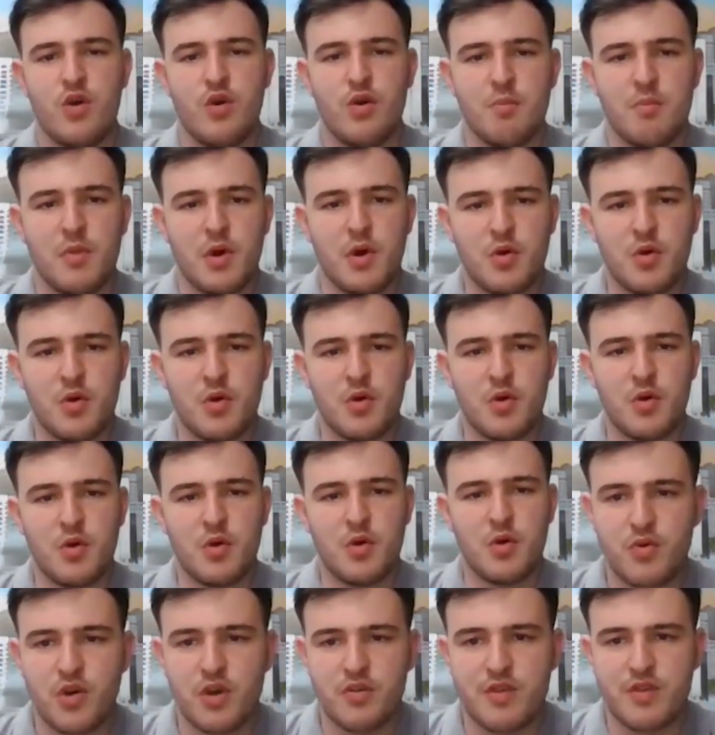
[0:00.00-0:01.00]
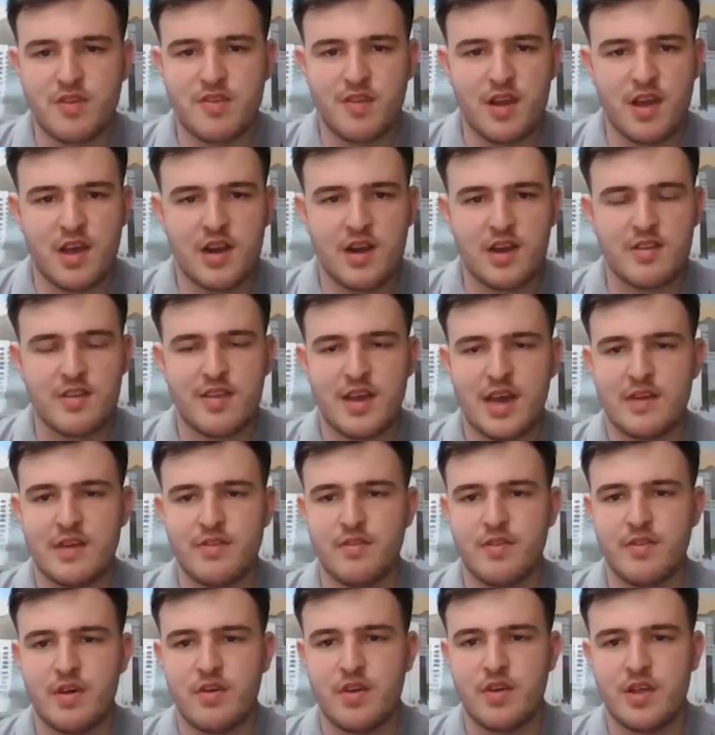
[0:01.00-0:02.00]
Most nonprofits are likely to have
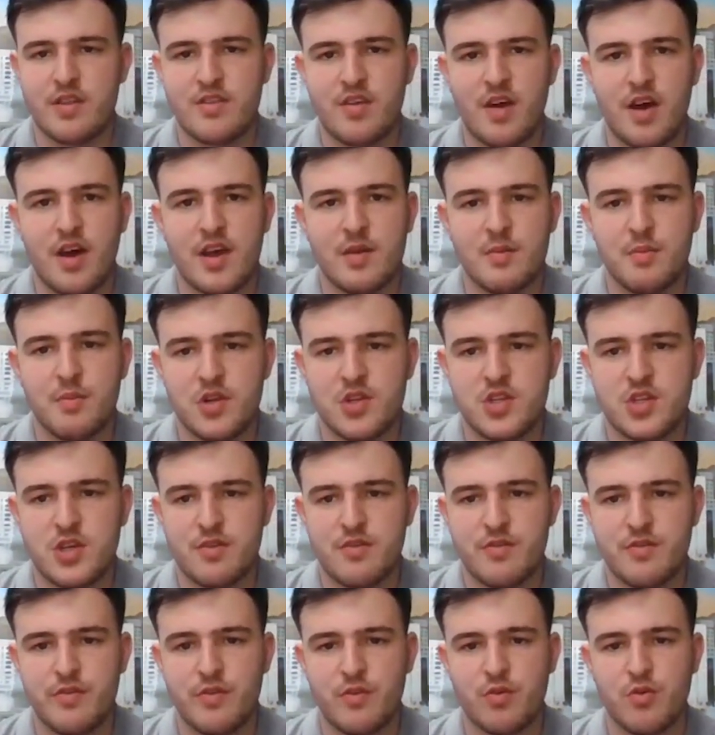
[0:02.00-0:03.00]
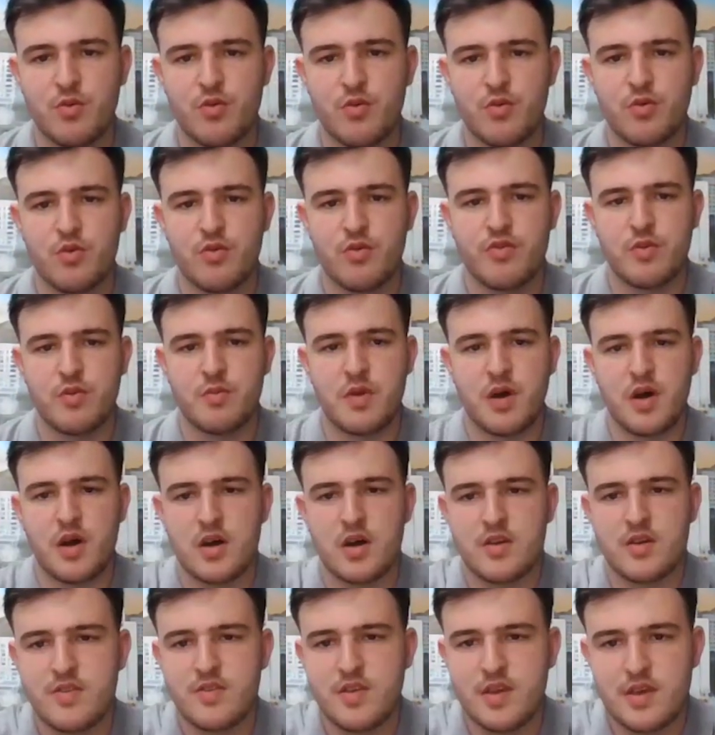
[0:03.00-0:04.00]
a very tight budget for
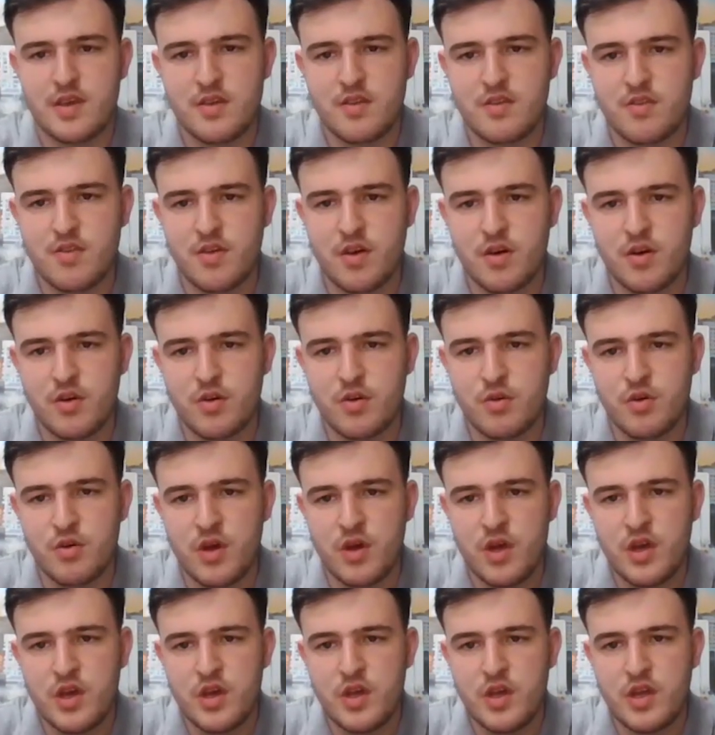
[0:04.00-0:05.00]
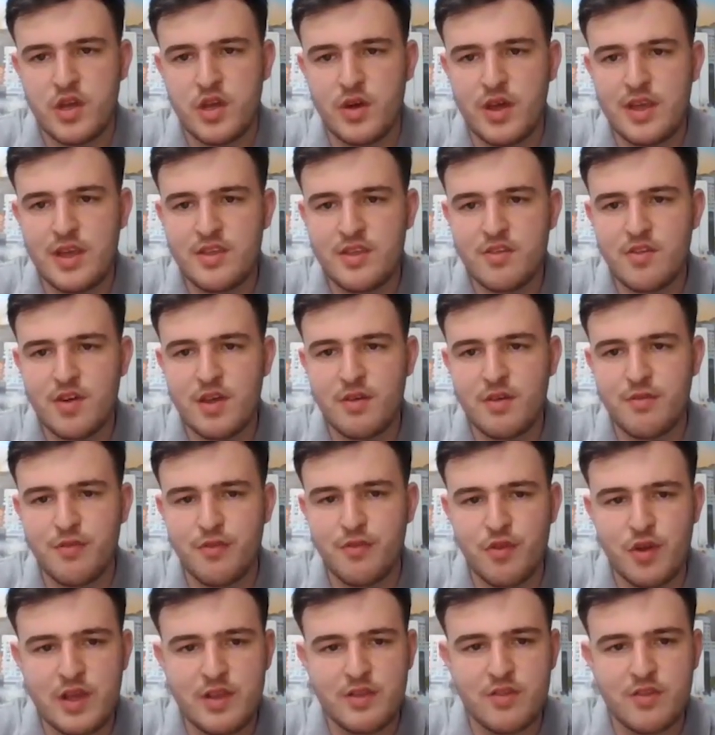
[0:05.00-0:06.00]
marketing. So is there any
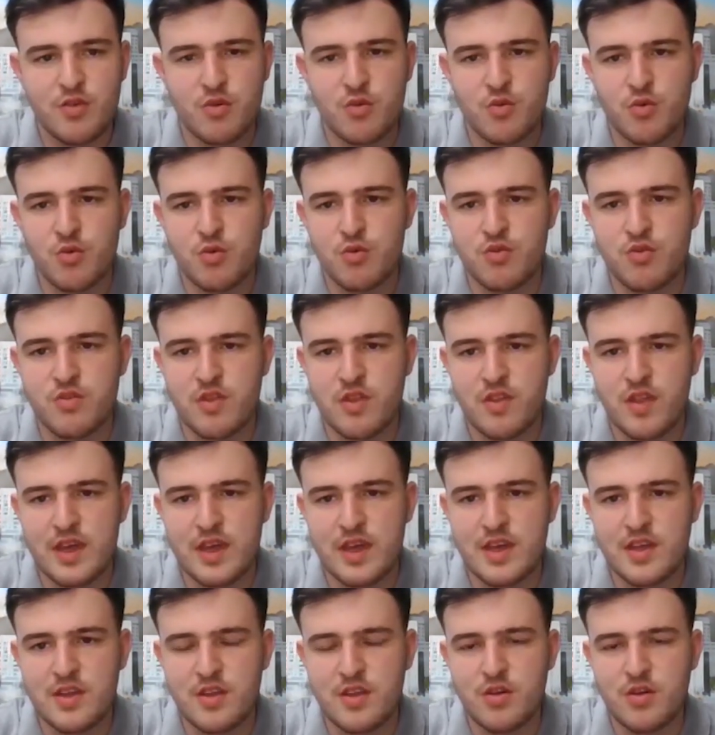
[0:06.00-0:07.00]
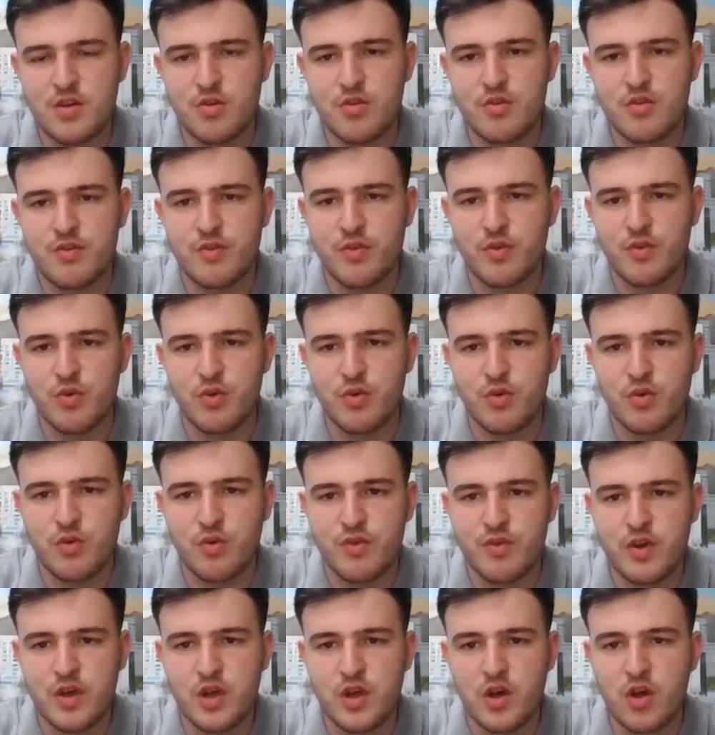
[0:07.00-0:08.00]
free tools that they can use for
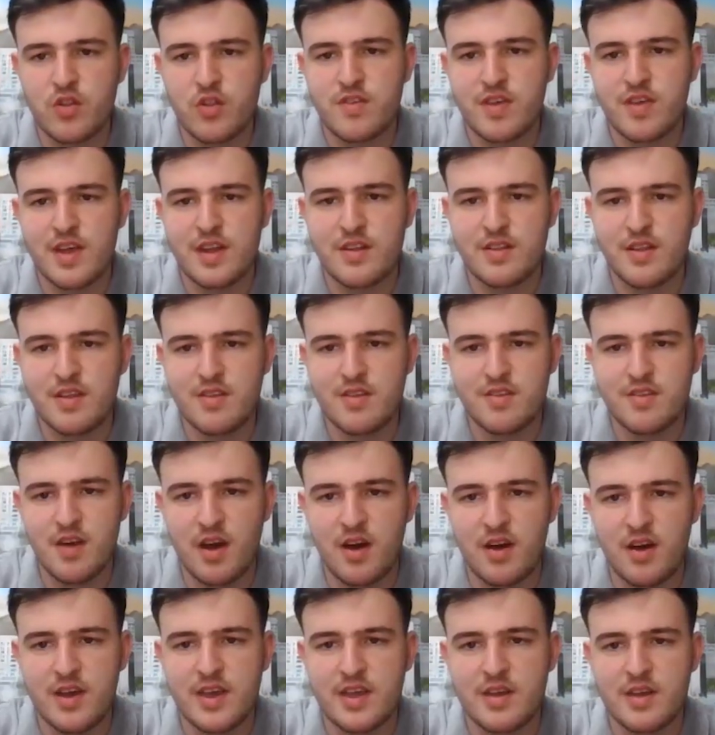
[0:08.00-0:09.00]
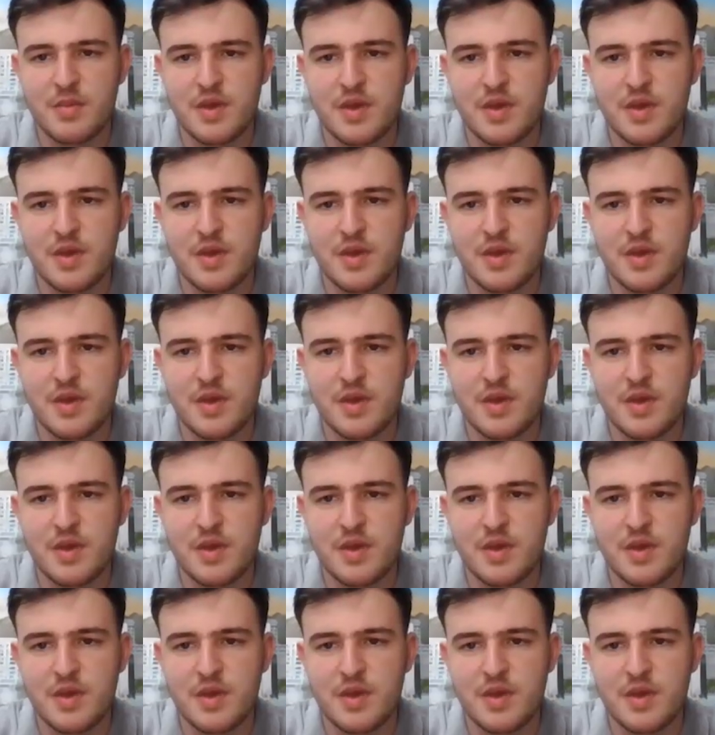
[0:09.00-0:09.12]
content design?